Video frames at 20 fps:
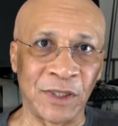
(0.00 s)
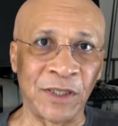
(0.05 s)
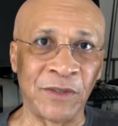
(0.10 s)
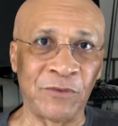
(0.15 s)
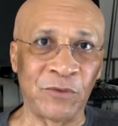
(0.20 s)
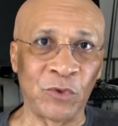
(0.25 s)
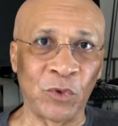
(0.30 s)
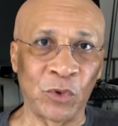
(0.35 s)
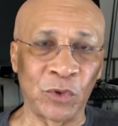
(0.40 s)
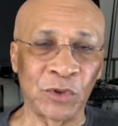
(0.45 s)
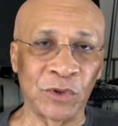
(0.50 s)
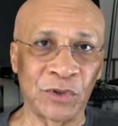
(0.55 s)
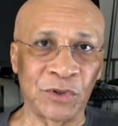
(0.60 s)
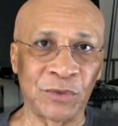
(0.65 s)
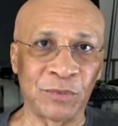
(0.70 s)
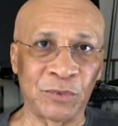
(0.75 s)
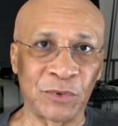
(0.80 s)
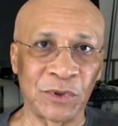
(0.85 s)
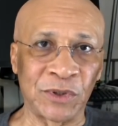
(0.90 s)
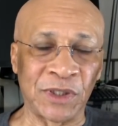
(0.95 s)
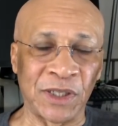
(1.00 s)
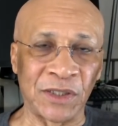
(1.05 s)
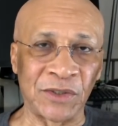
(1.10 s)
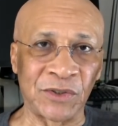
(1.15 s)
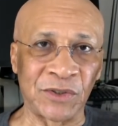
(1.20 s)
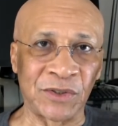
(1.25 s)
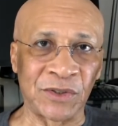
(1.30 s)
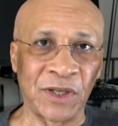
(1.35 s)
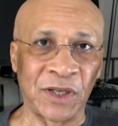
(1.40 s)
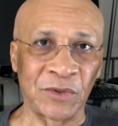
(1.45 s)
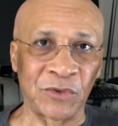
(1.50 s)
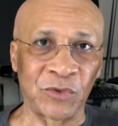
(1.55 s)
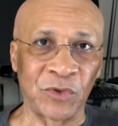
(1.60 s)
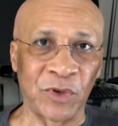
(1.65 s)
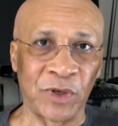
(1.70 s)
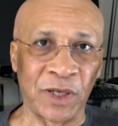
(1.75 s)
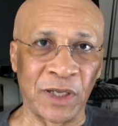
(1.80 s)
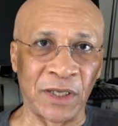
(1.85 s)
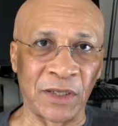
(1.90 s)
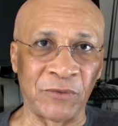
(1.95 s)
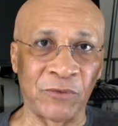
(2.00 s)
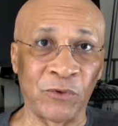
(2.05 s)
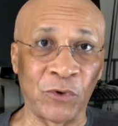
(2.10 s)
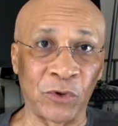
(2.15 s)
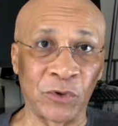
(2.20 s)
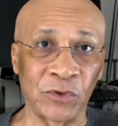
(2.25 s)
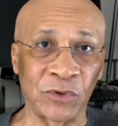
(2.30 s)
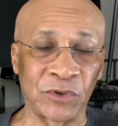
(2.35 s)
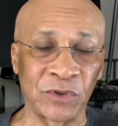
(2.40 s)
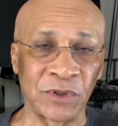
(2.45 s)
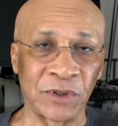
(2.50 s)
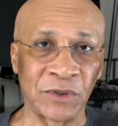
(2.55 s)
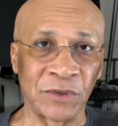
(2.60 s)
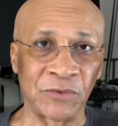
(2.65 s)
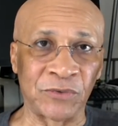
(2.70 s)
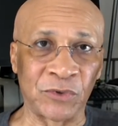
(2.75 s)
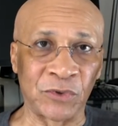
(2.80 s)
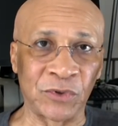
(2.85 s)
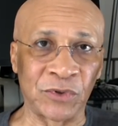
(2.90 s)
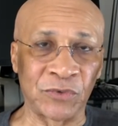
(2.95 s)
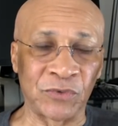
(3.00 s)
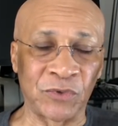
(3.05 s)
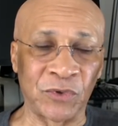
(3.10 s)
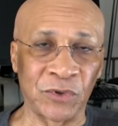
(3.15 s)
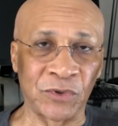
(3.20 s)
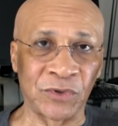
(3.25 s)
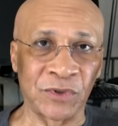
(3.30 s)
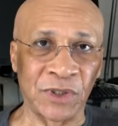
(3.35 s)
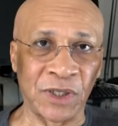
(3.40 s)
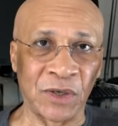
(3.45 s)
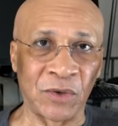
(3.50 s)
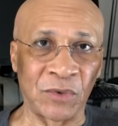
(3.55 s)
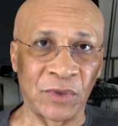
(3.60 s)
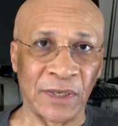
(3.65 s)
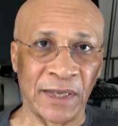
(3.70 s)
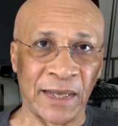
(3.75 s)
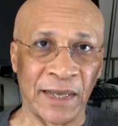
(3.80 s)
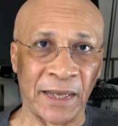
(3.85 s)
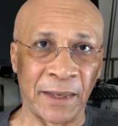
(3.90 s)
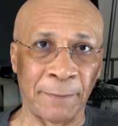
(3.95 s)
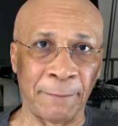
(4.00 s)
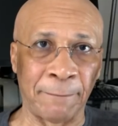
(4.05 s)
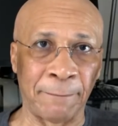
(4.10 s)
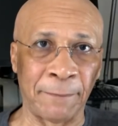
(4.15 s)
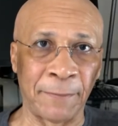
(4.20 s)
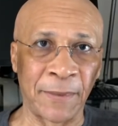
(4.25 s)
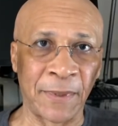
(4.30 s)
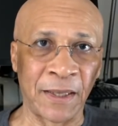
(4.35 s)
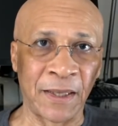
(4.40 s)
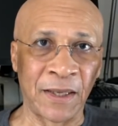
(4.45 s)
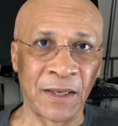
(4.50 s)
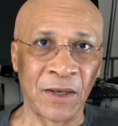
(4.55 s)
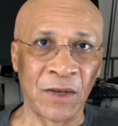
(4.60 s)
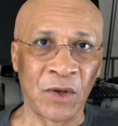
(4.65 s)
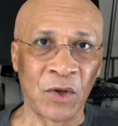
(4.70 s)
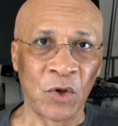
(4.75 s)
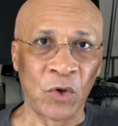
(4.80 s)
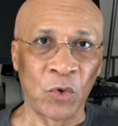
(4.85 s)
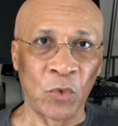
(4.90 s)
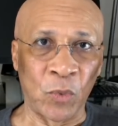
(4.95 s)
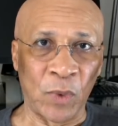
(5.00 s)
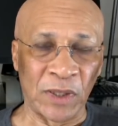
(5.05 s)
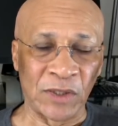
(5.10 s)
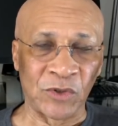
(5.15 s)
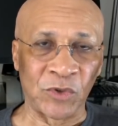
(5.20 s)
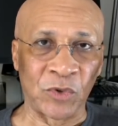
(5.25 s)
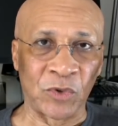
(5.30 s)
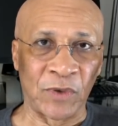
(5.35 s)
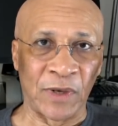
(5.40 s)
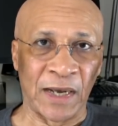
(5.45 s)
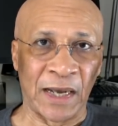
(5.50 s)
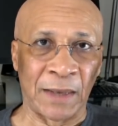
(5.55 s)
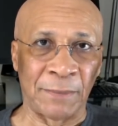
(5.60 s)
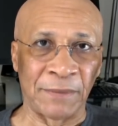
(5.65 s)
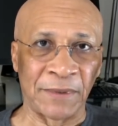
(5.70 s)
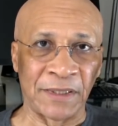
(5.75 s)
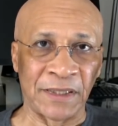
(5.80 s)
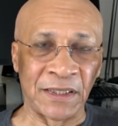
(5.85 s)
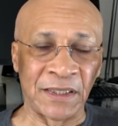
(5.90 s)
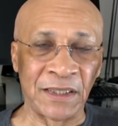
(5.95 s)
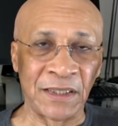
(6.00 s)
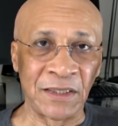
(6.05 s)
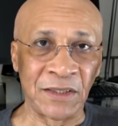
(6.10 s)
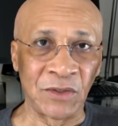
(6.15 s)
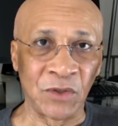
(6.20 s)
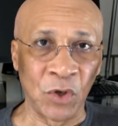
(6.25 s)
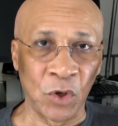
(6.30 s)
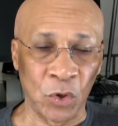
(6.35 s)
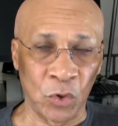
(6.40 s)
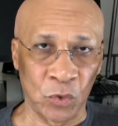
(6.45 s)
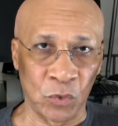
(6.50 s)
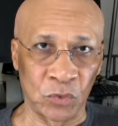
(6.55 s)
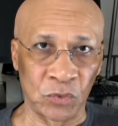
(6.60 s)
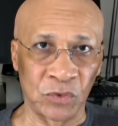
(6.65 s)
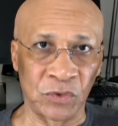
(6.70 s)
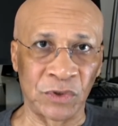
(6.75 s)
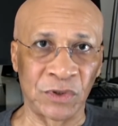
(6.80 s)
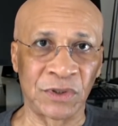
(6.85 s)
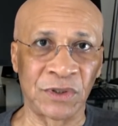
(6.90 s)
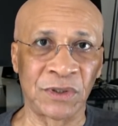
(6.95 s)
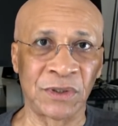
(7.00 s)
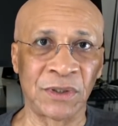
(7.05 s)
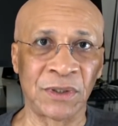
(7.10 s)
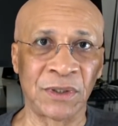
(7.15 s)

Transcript: those protests start focusing on him, what's going to happen? He knows